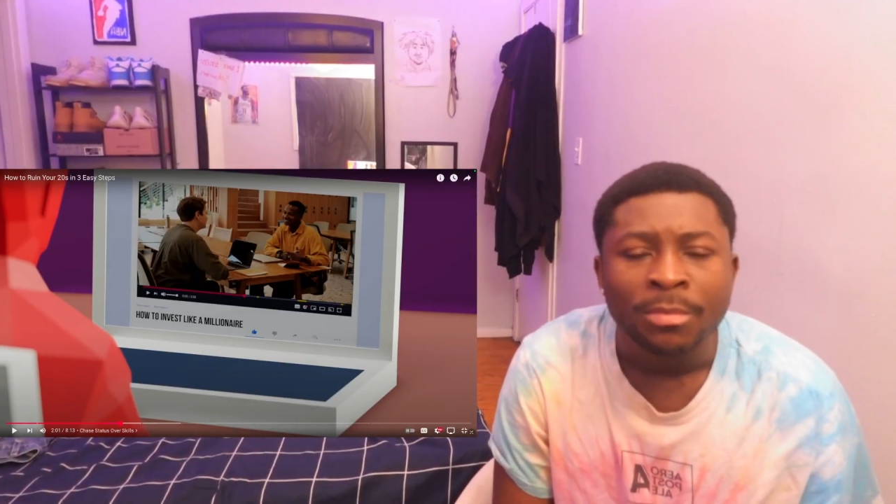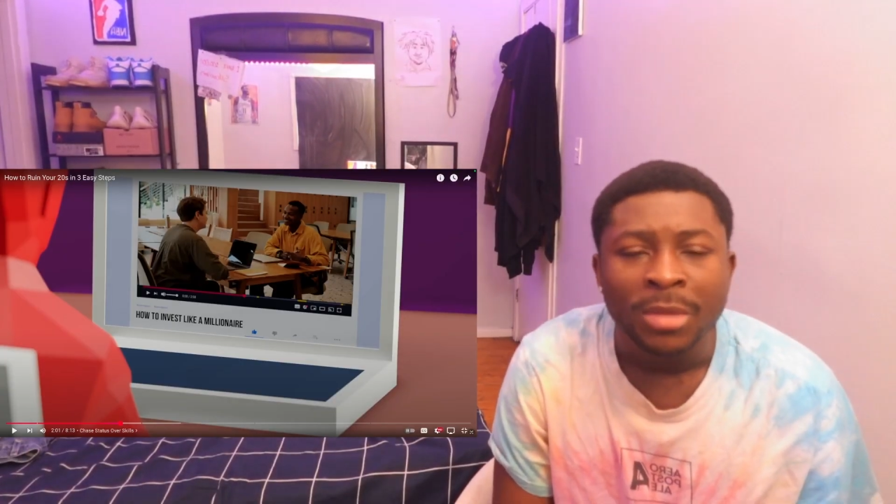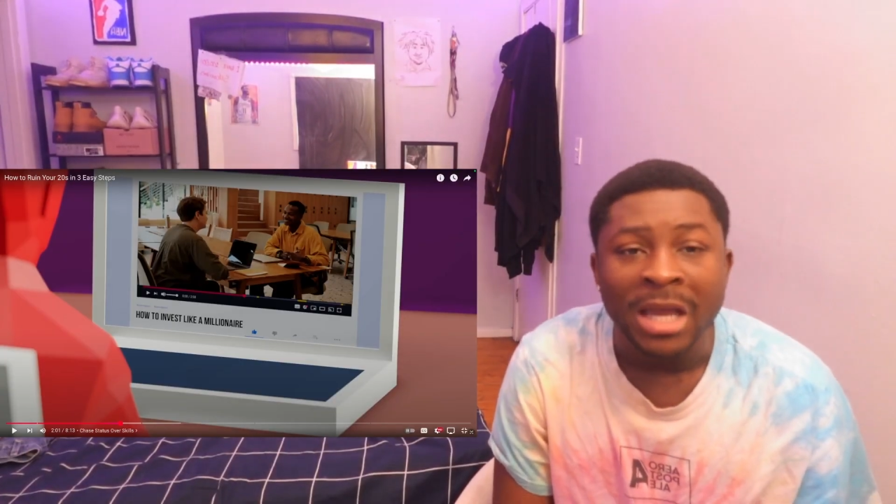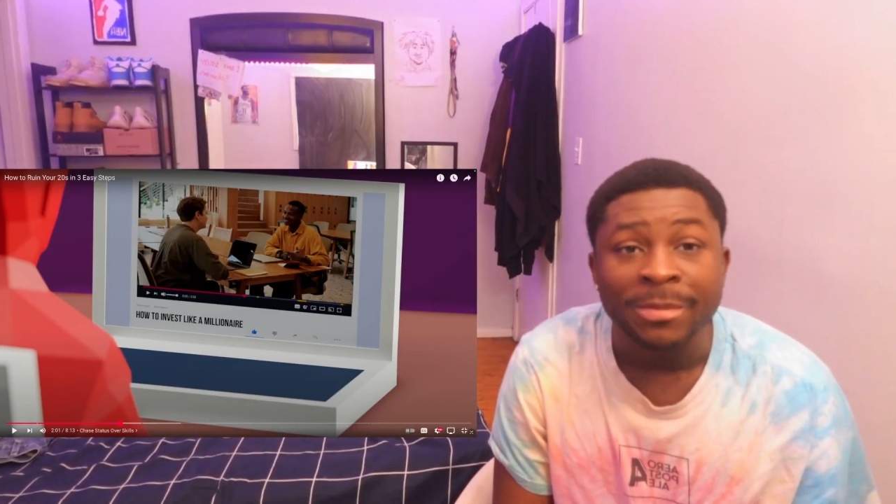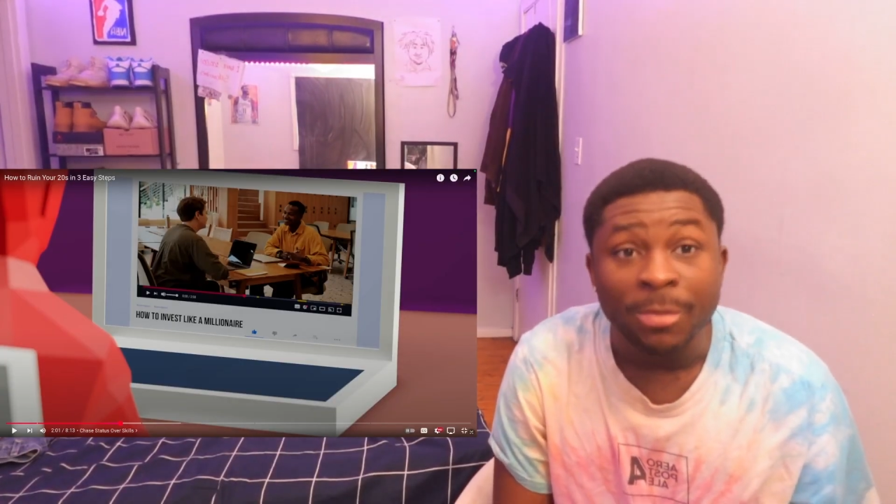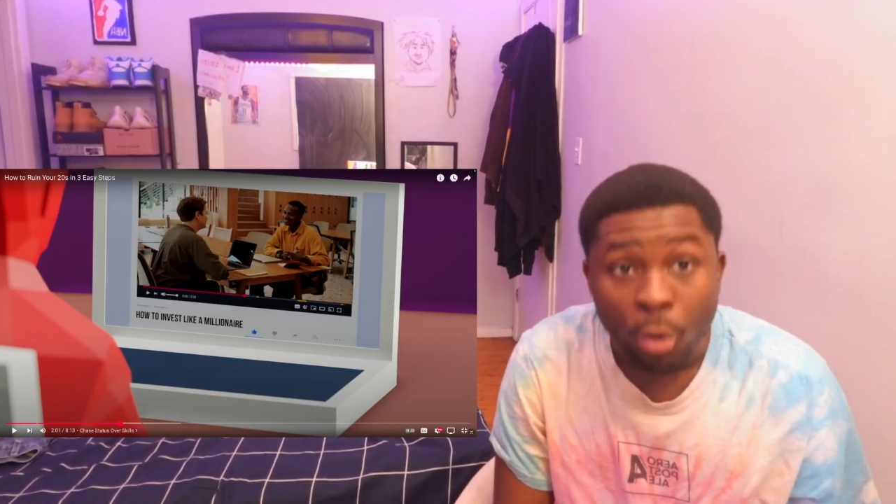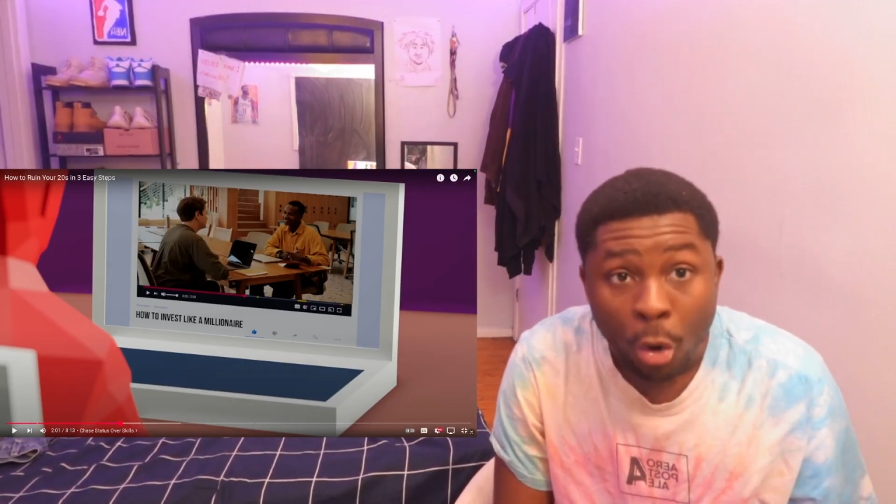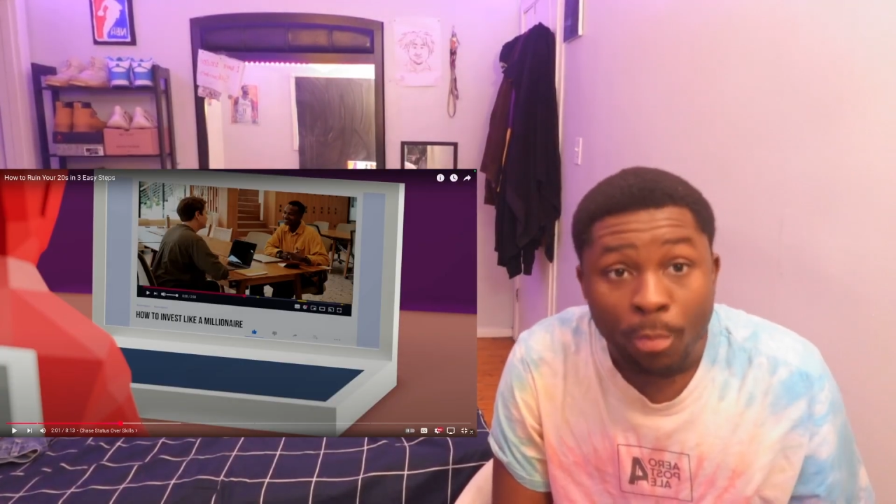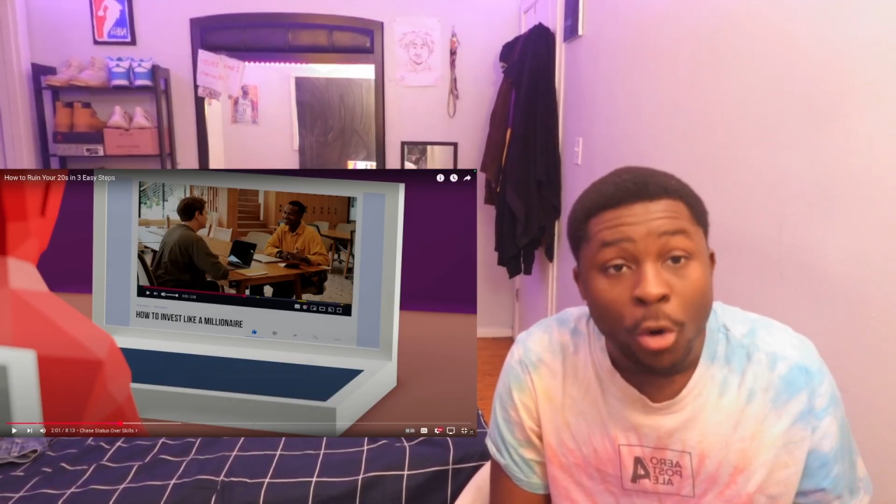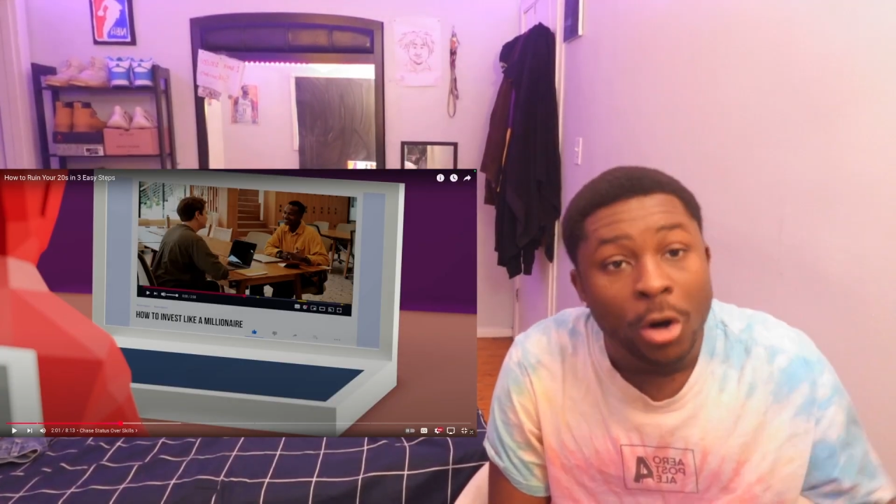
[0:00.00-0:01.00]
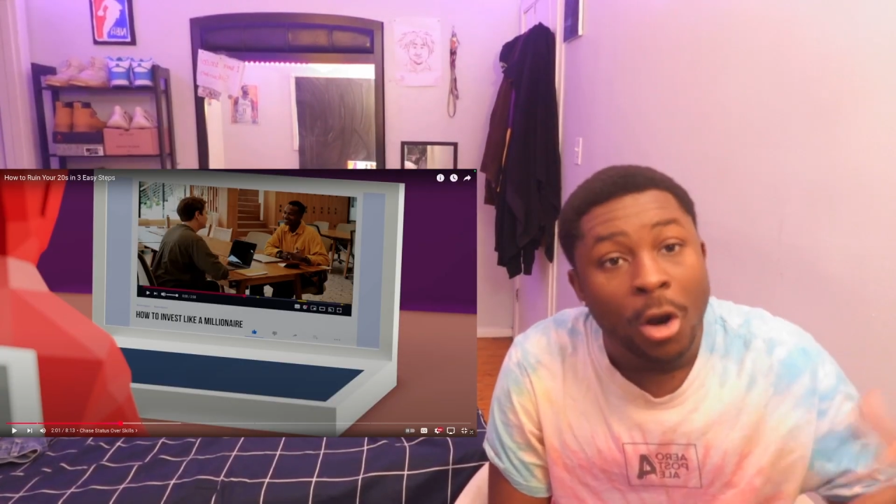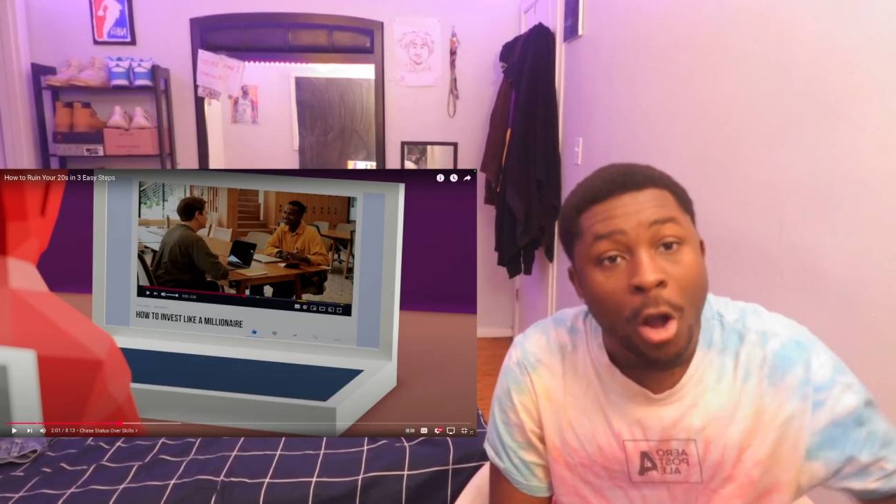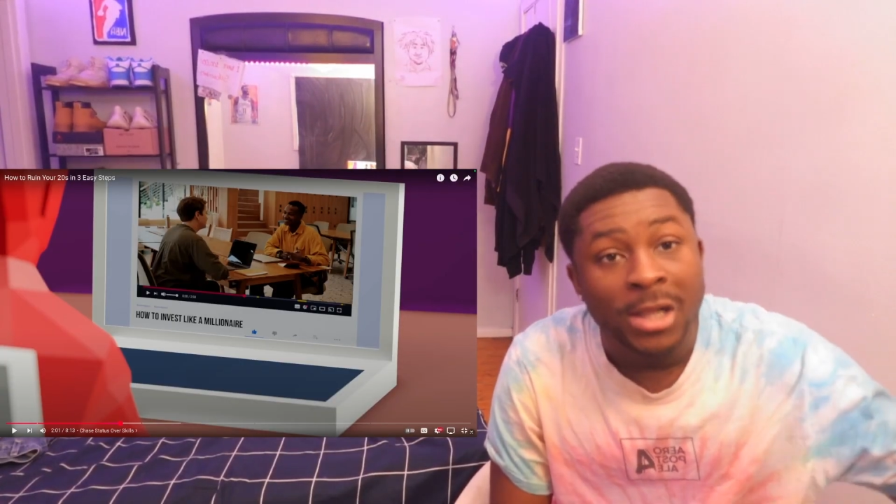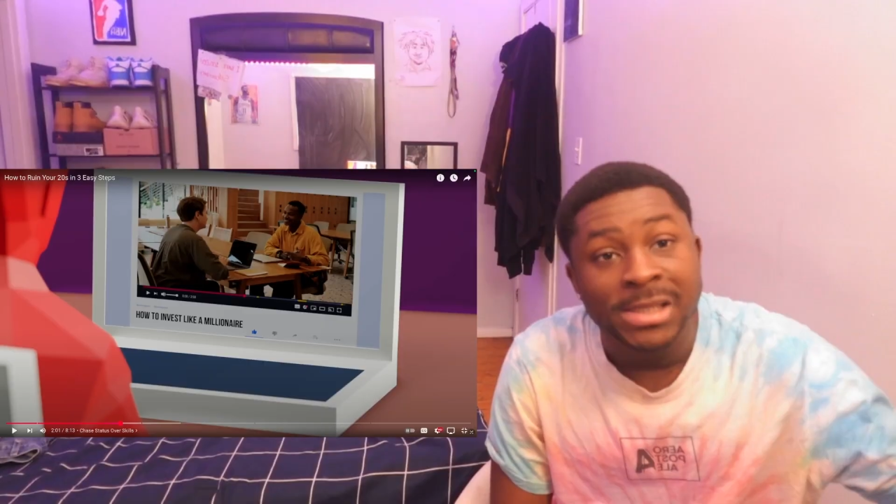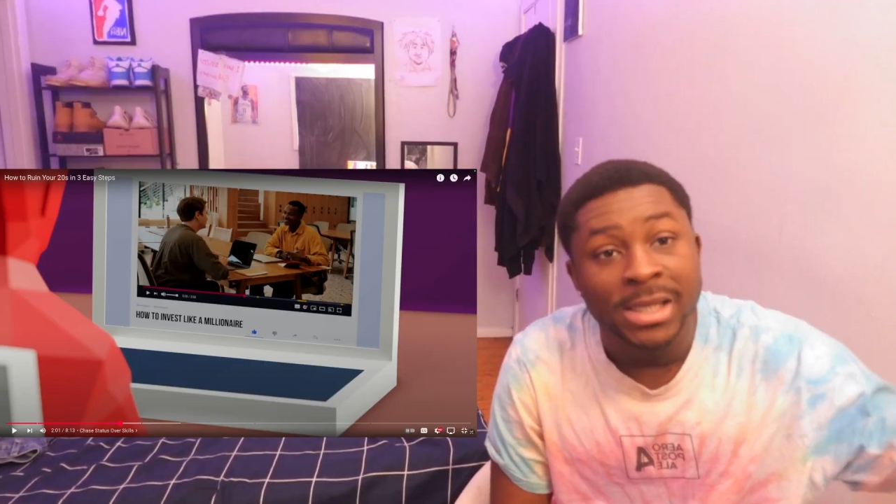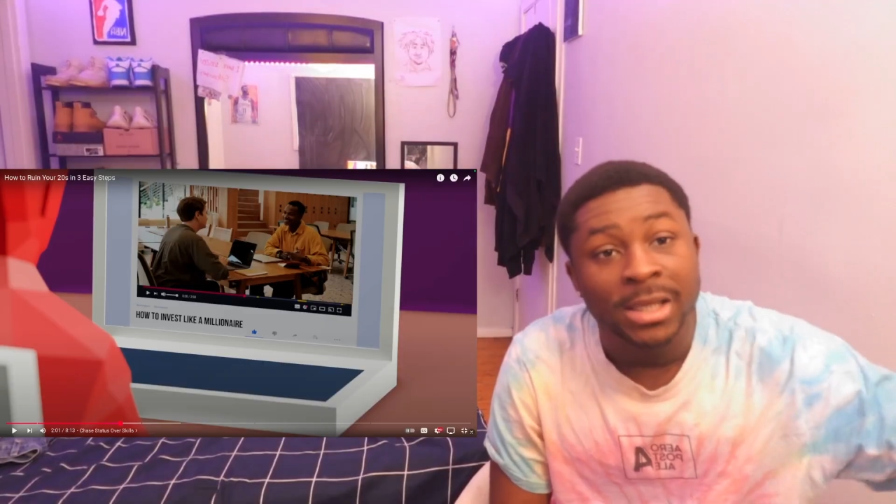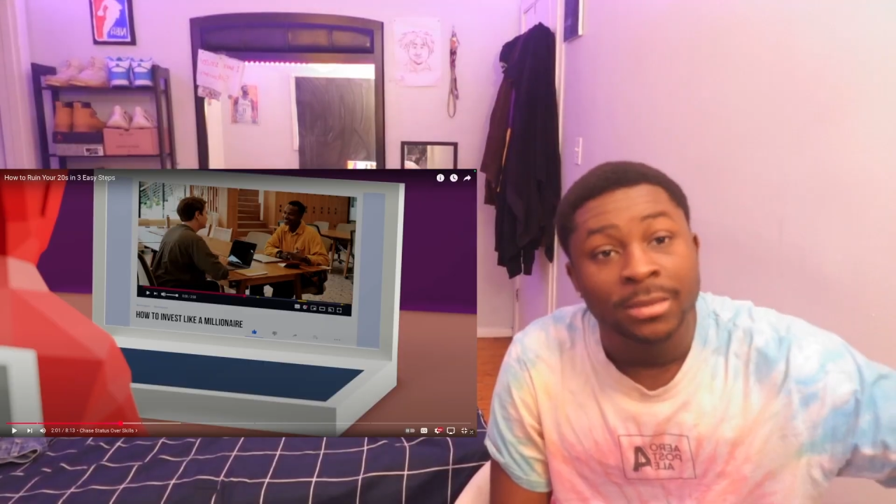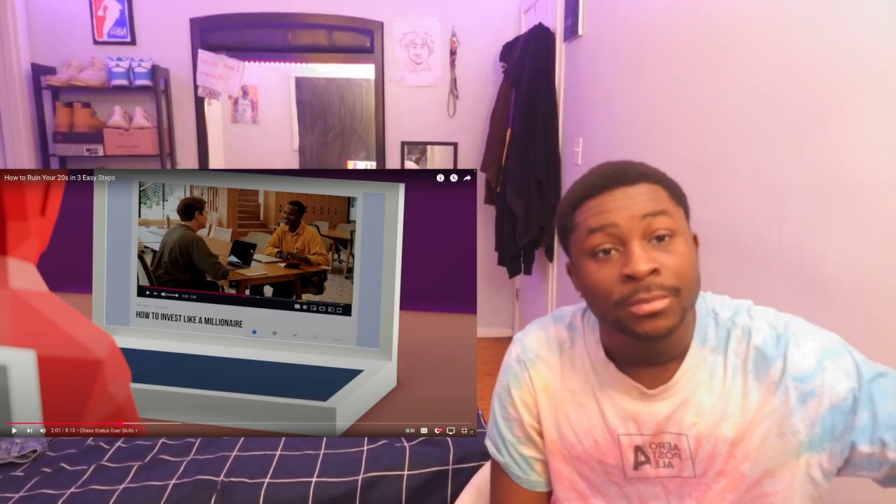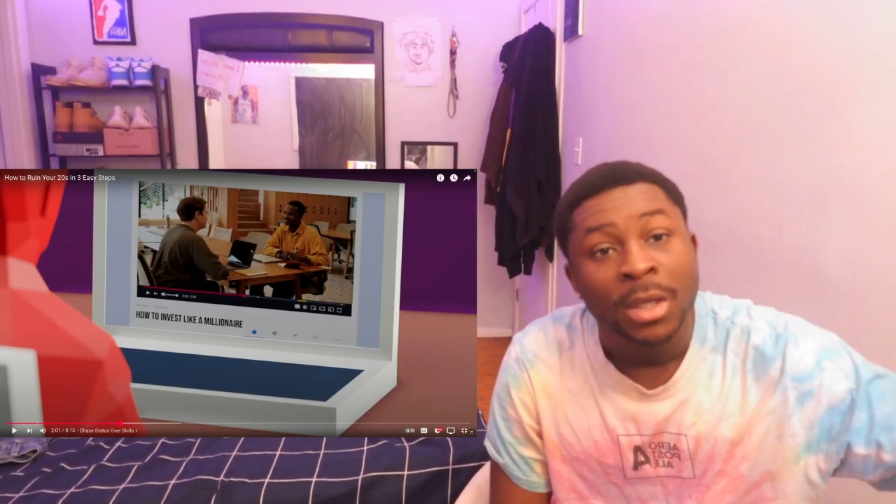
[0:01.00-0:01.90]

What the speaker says: were more locked in.